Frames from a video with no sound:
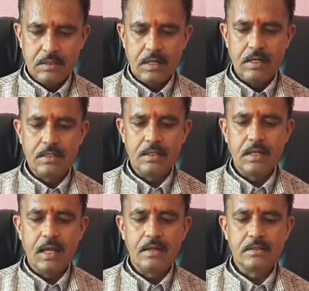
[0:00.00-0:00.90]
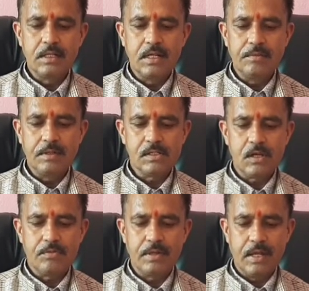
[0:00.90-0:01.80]
Write the energy levels
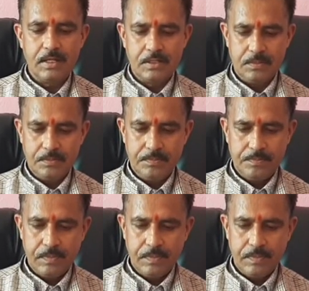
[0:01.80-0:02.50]
of an atom.